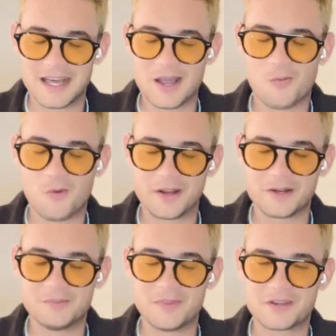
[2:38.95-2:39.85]
I wanted
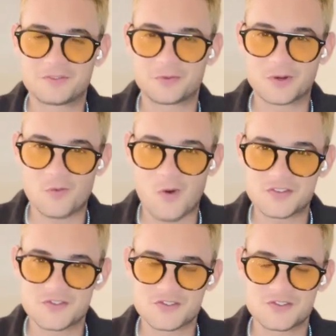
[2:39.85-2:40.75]
to make 3
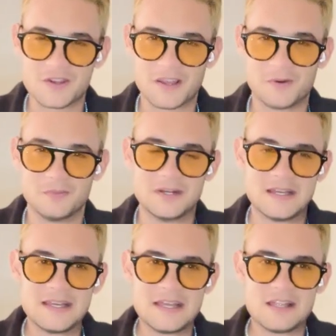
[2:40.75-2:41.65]
questions to him.
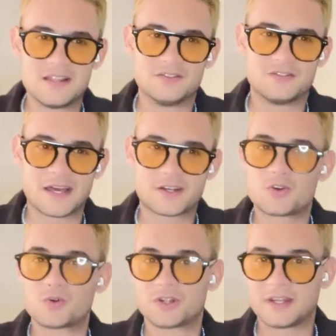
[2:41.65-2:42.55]
That
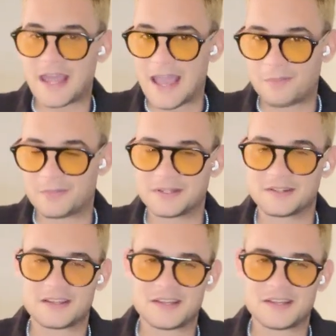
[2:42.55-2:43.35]
couldn't happen.